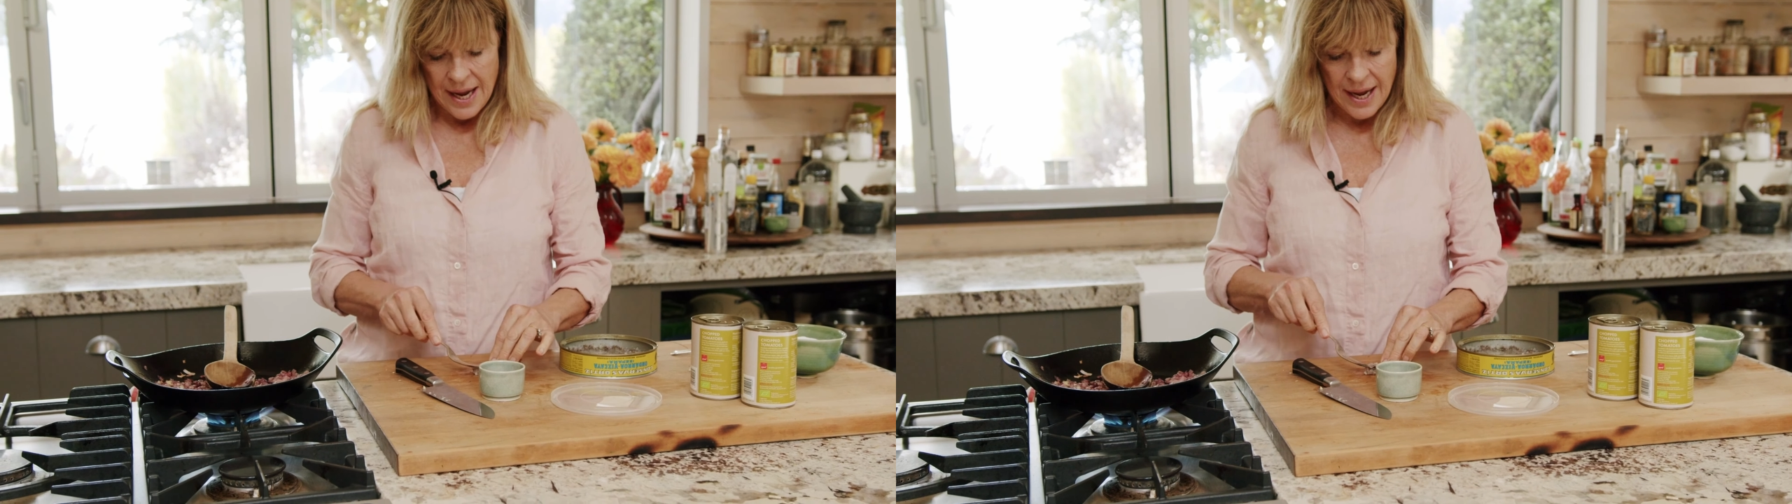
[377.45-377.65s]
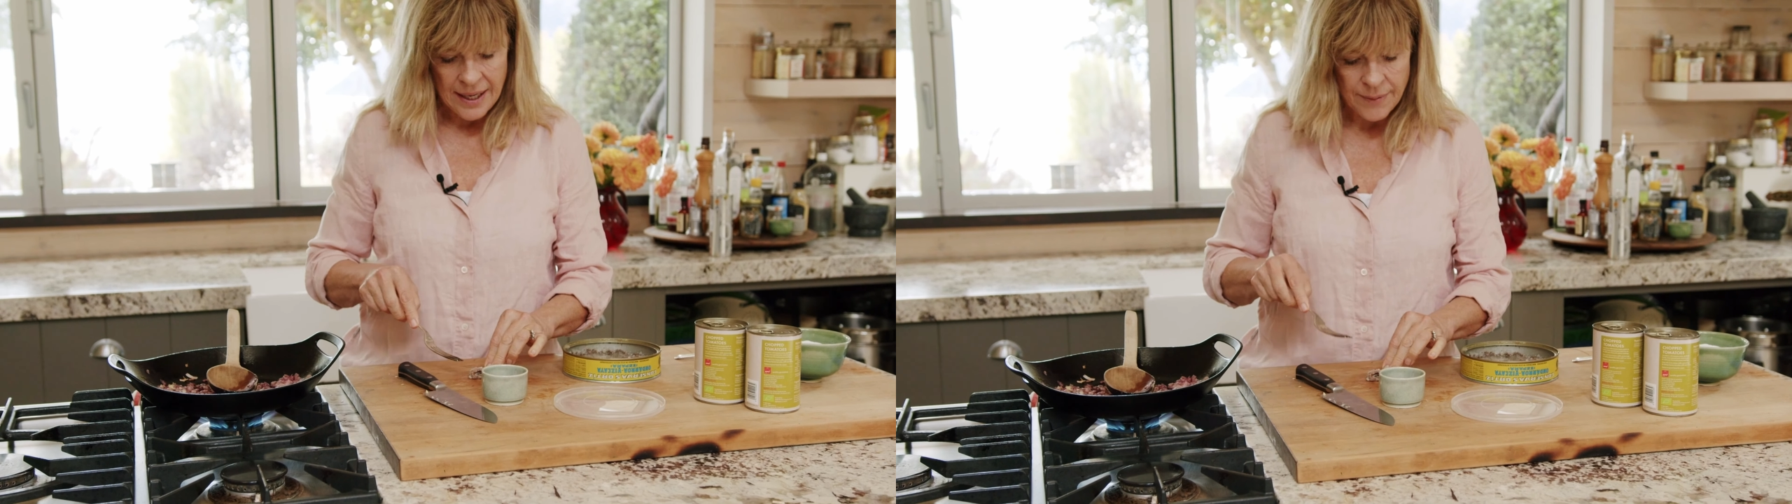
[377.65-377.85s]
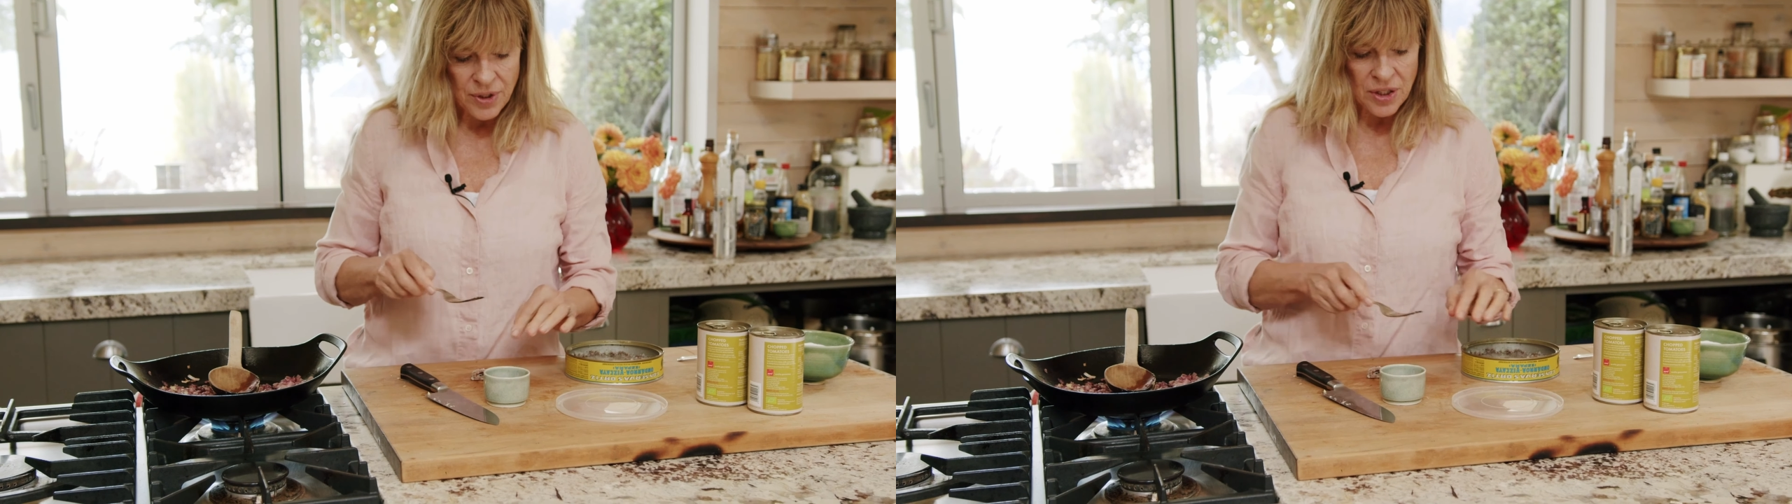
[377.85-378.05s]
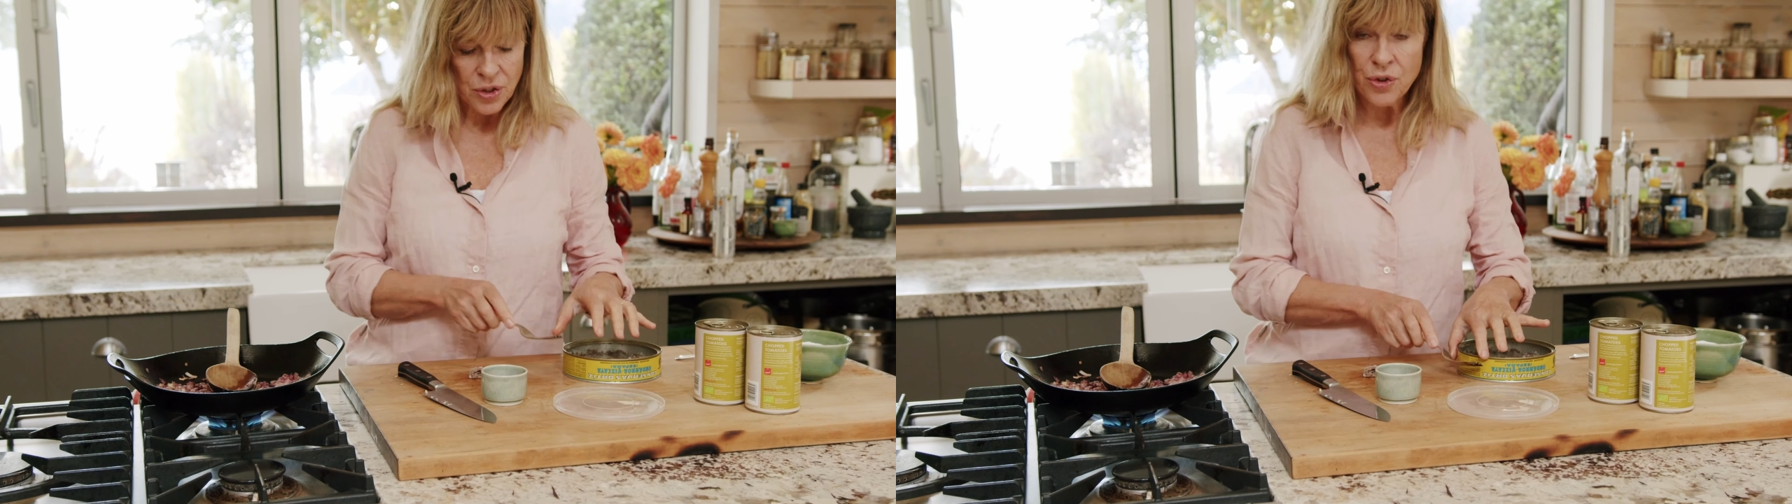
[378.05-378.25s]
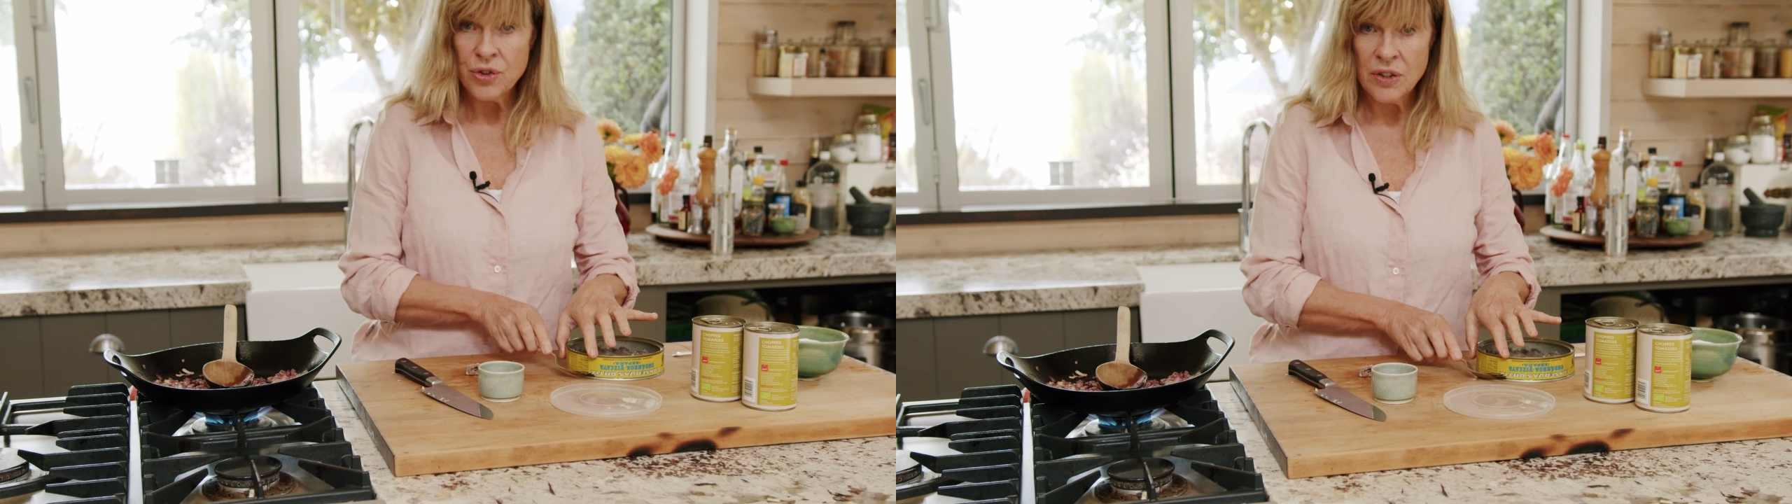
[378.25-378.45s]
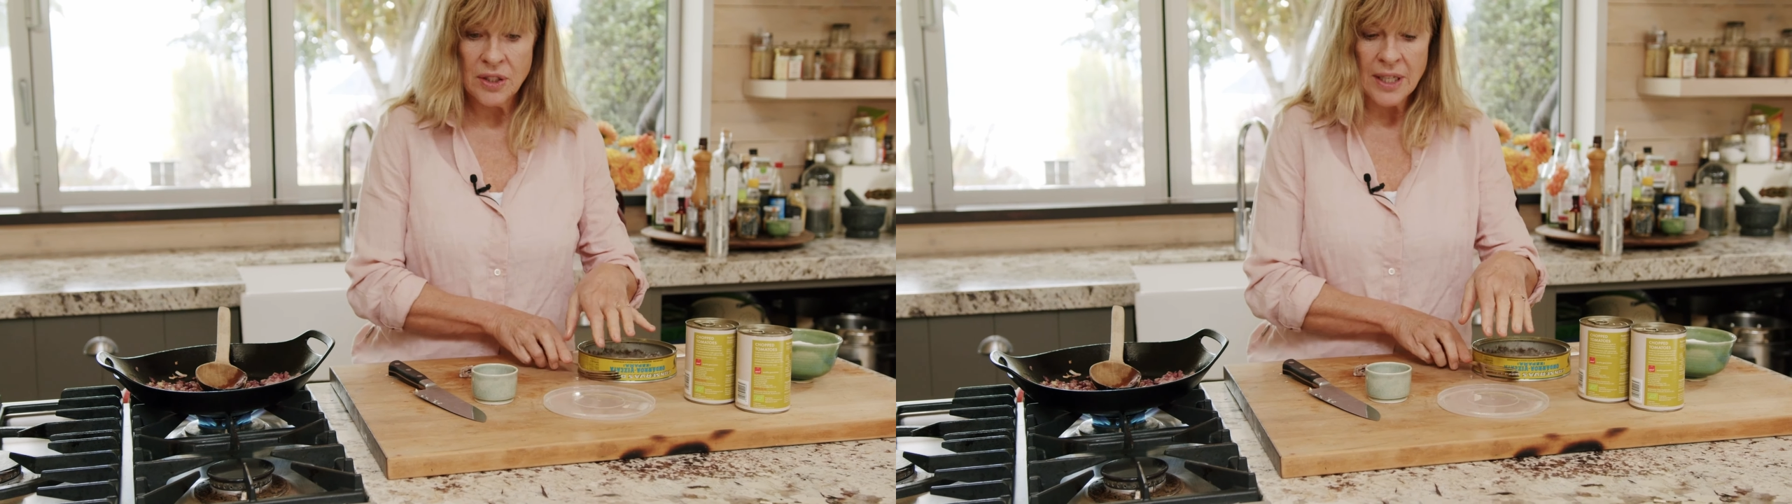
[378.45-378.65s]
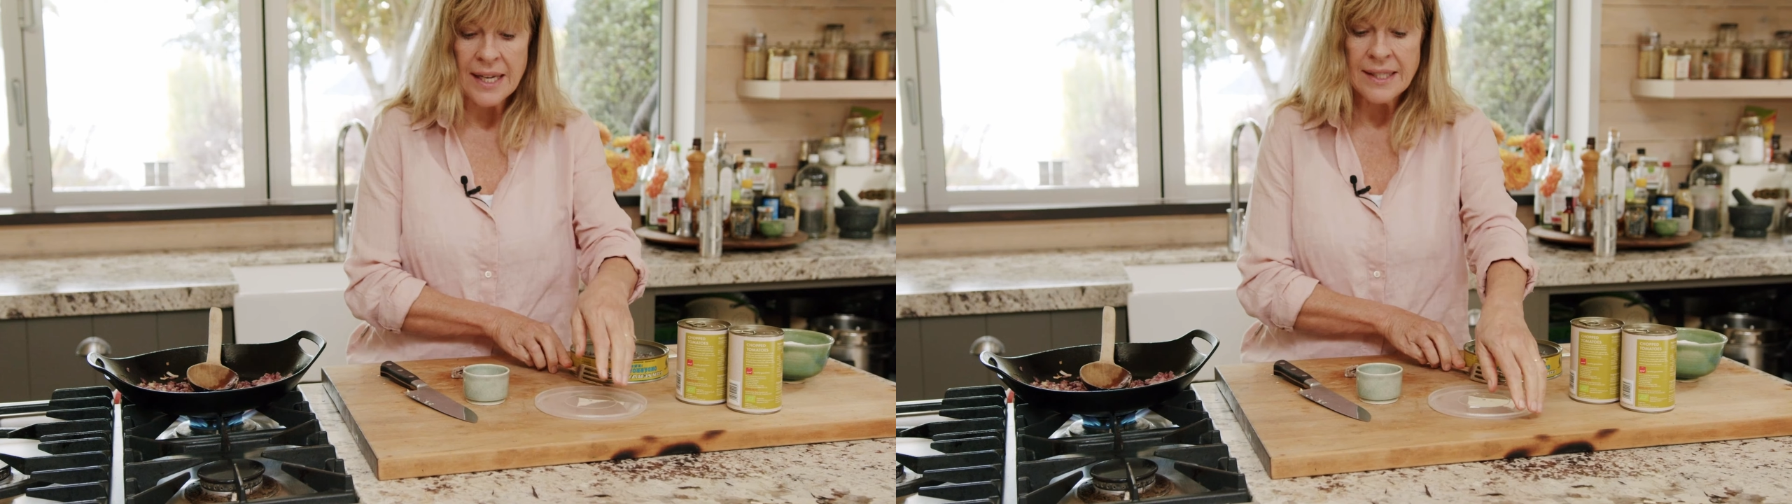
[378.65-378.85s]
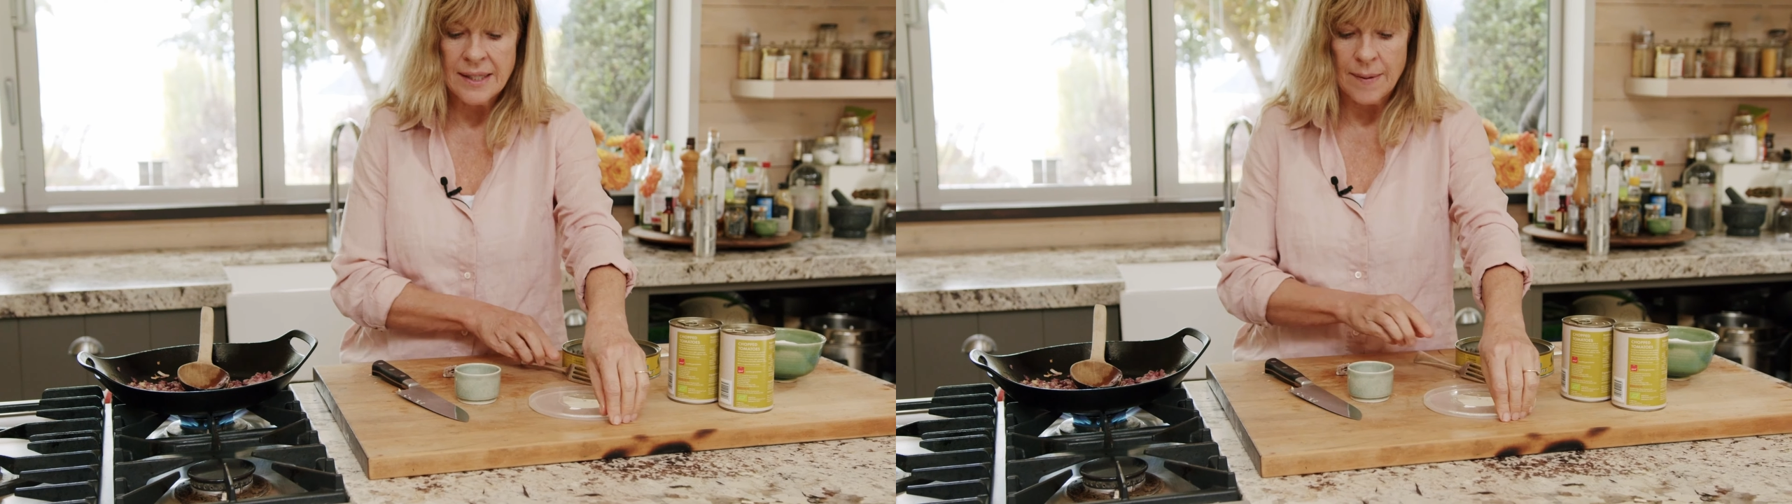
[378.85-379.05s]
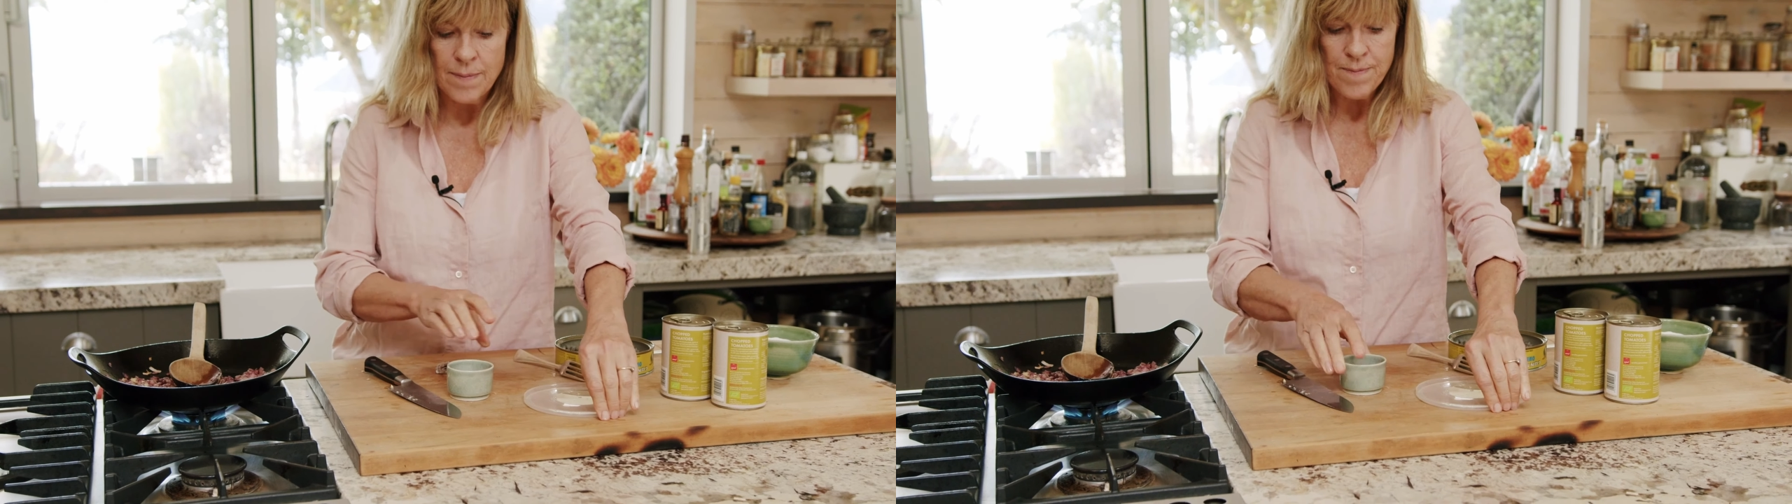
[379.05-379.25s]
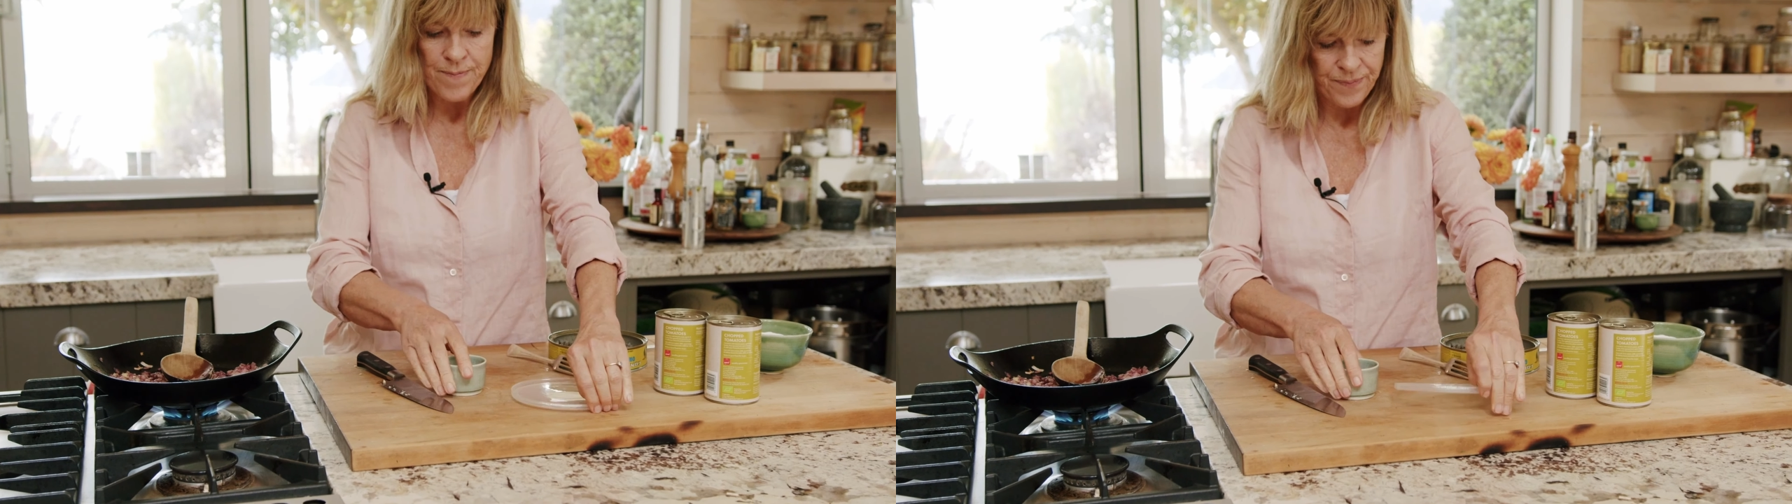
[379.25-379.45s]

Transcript: and I'm just going to dice them